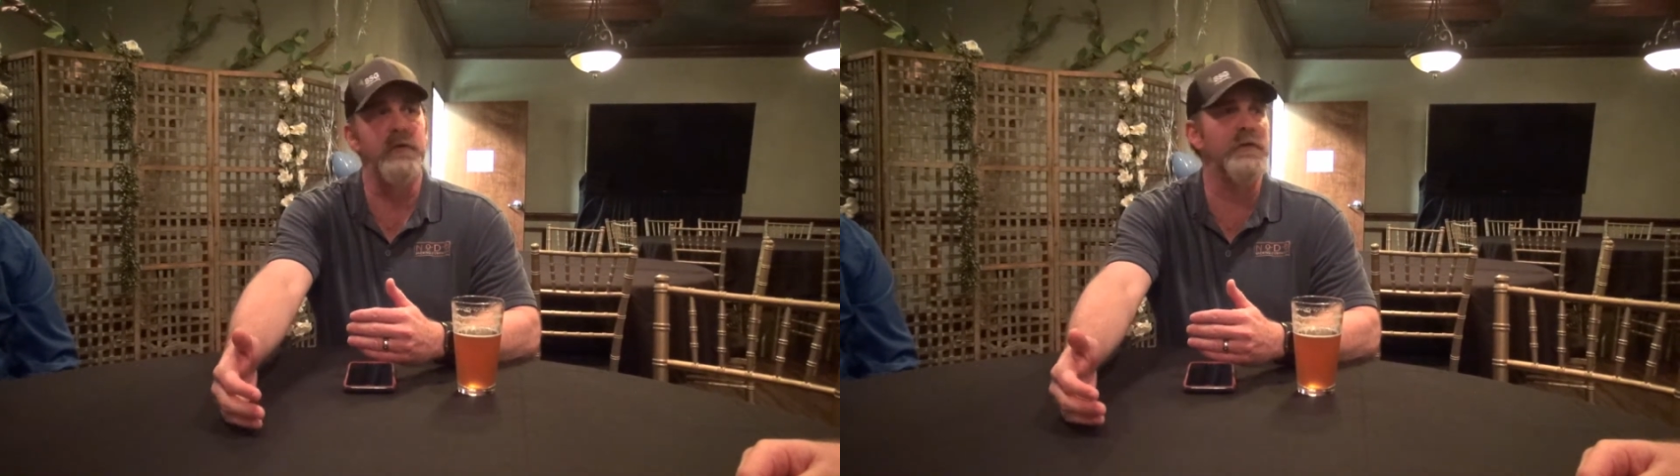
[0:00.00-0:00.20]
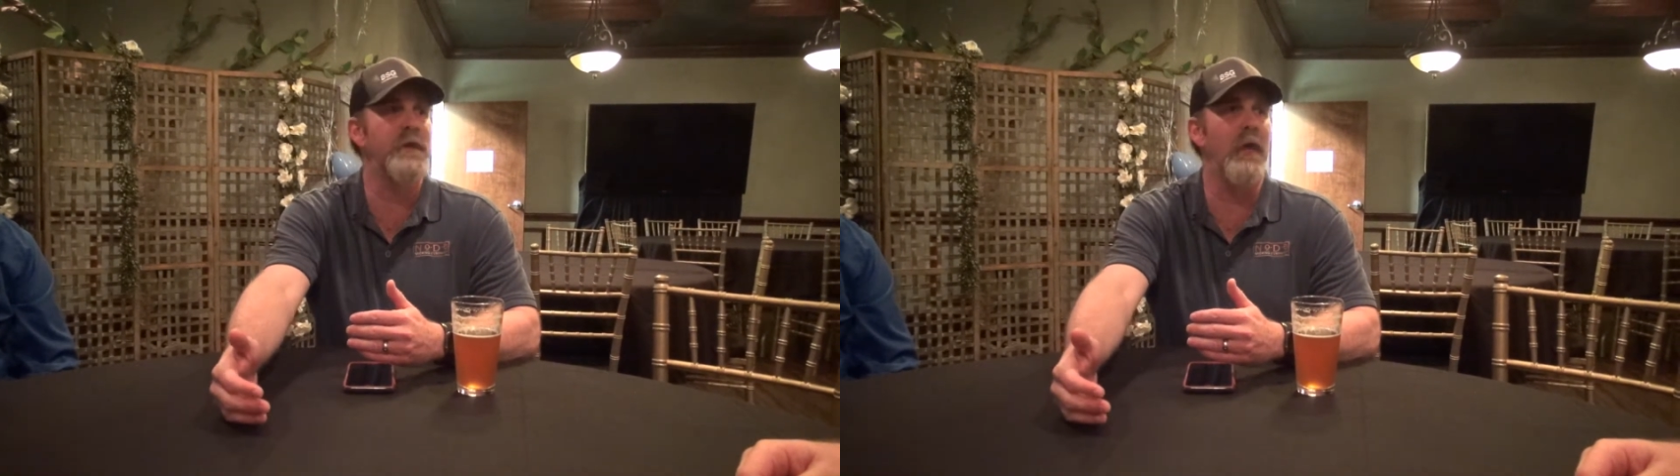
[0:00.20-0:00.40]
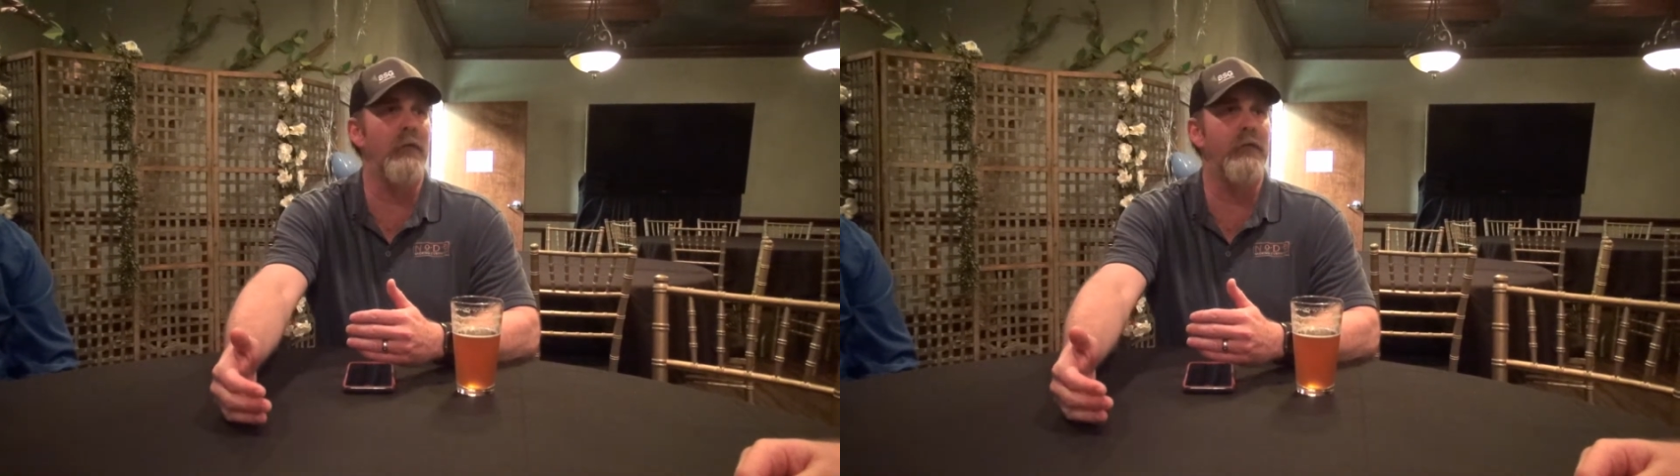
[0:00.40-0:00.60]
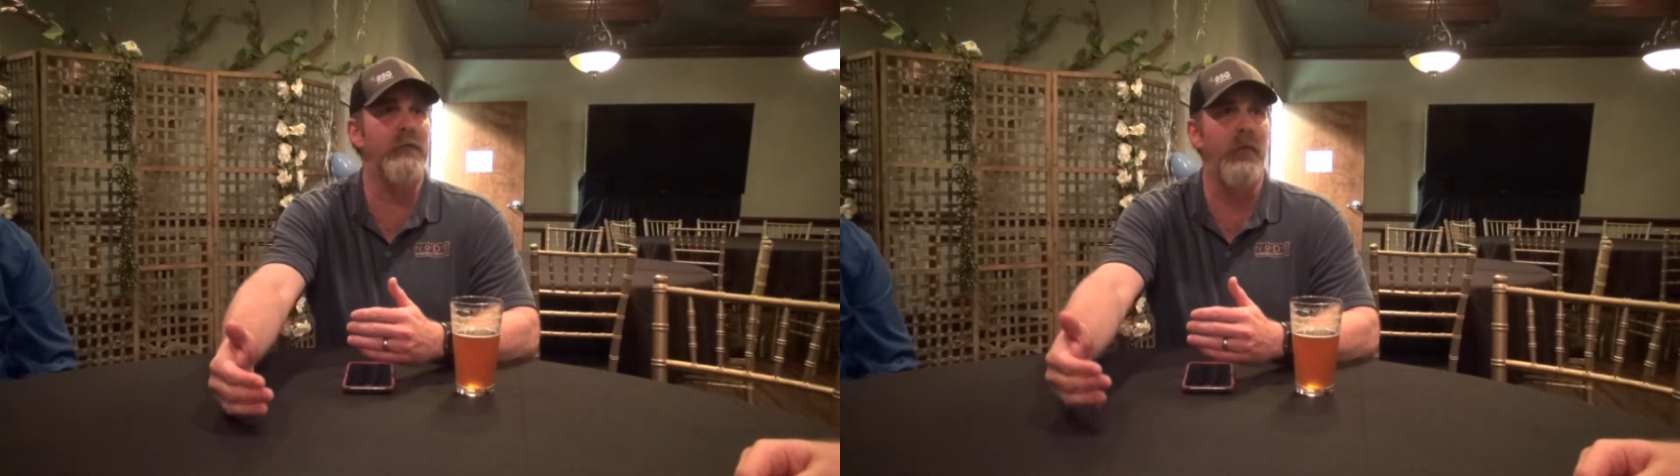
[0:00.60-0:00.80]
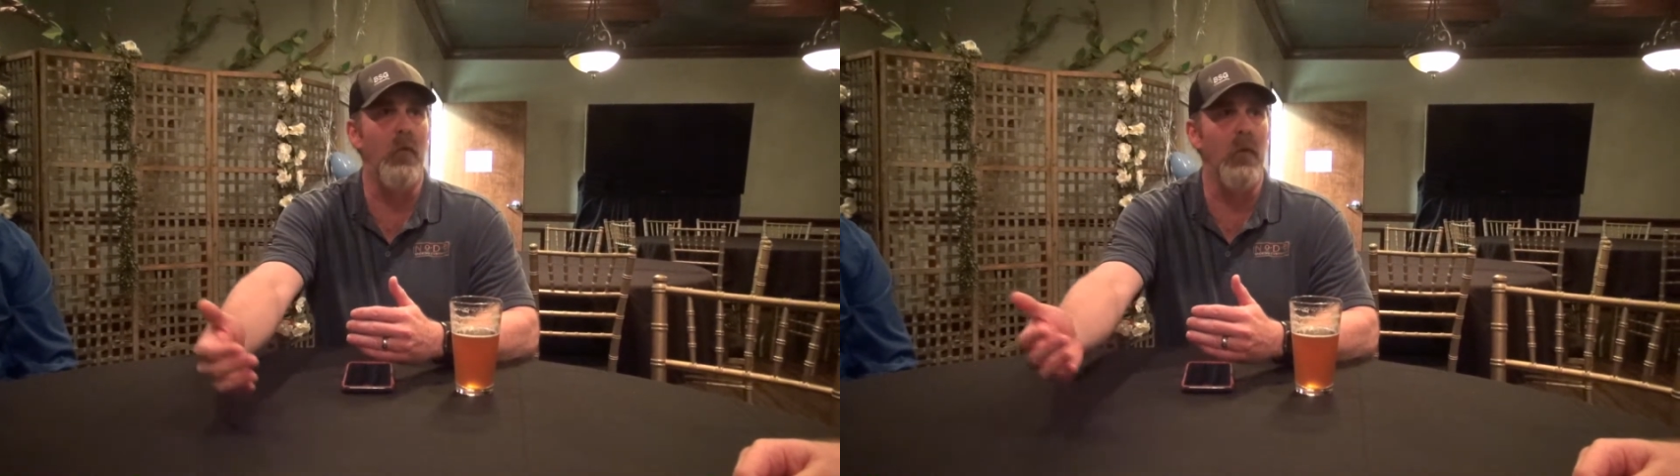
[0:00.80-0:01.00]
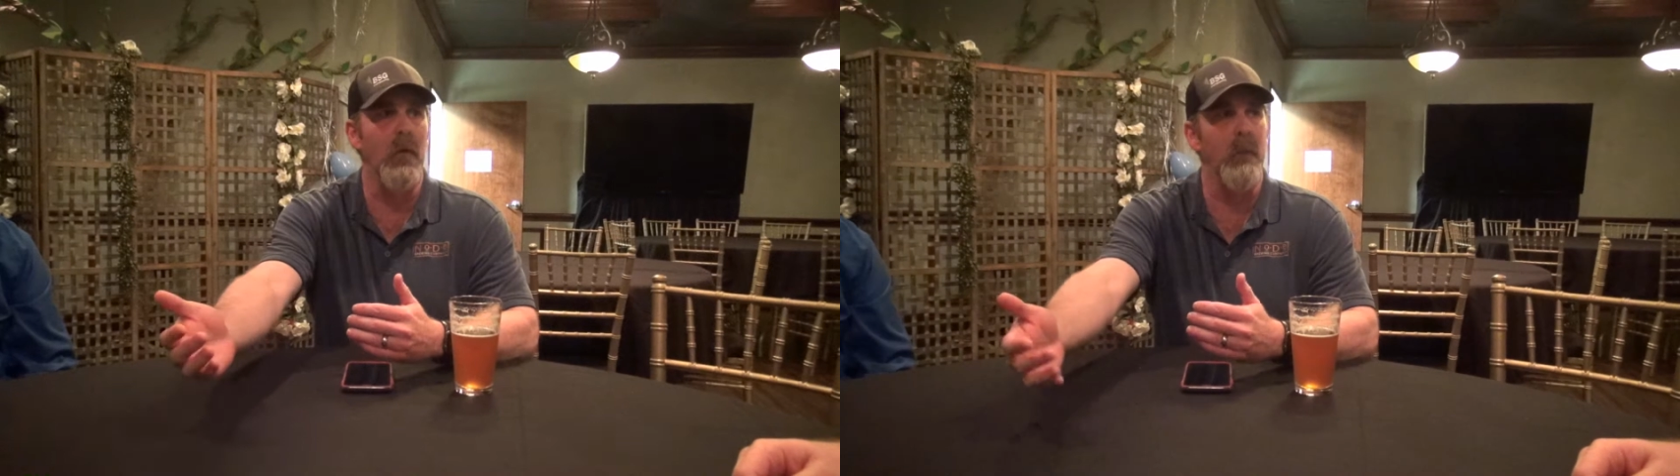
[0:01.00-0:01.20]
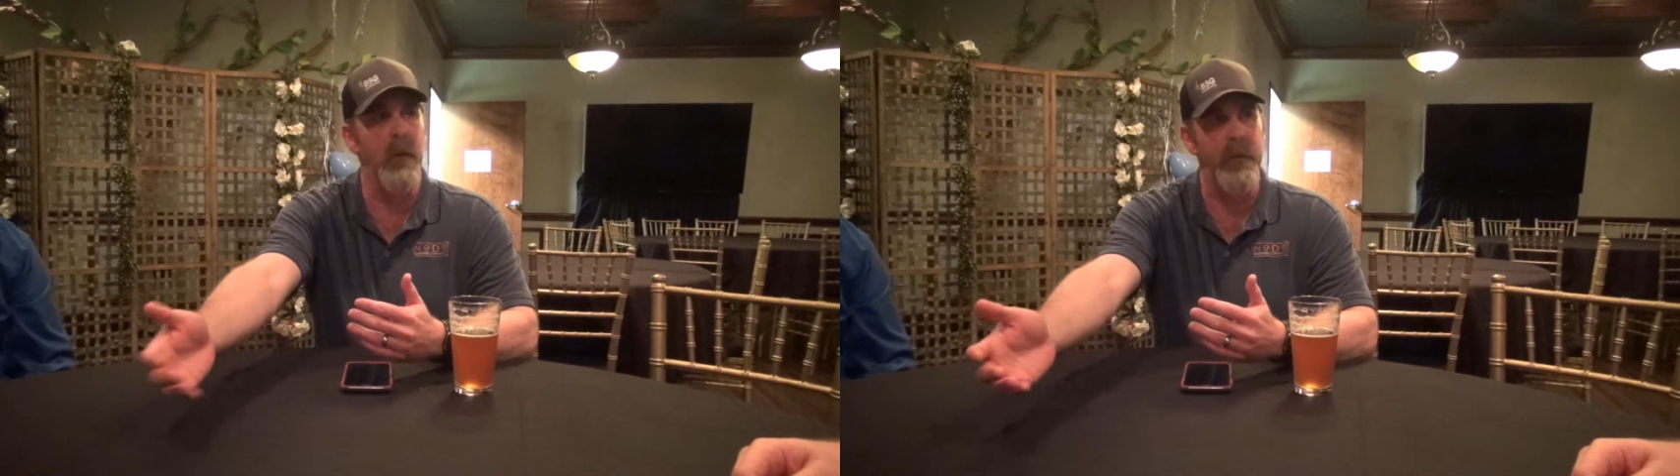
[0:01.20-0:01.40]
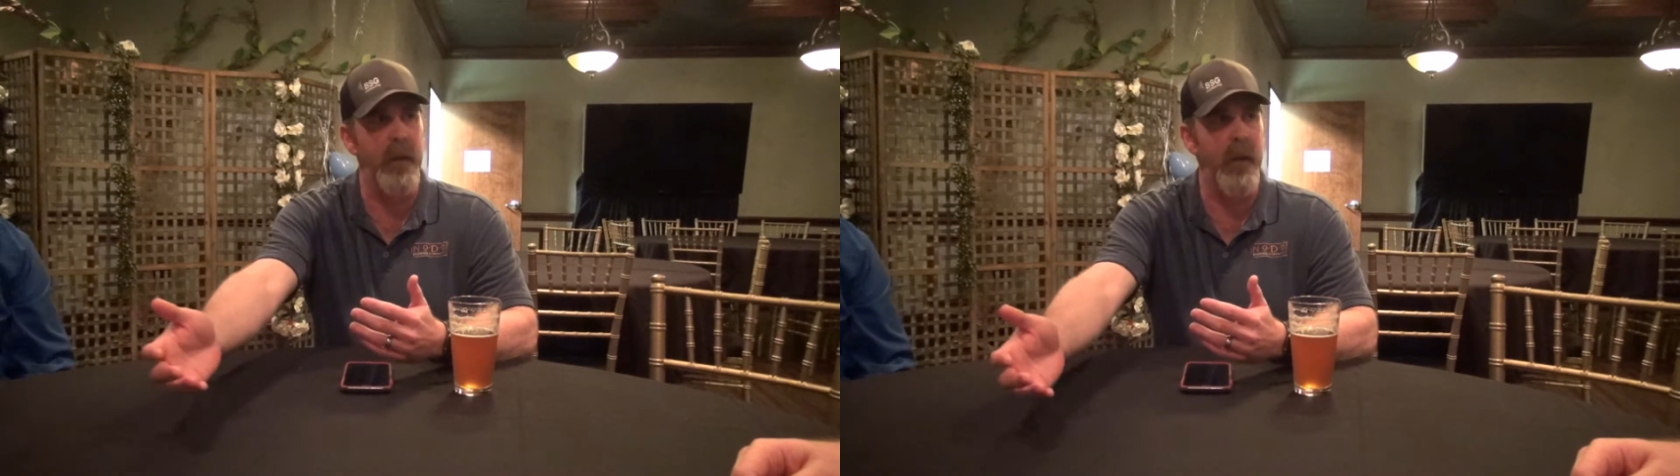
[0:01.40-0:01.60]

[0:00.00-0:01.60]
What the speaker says: shelf for a month and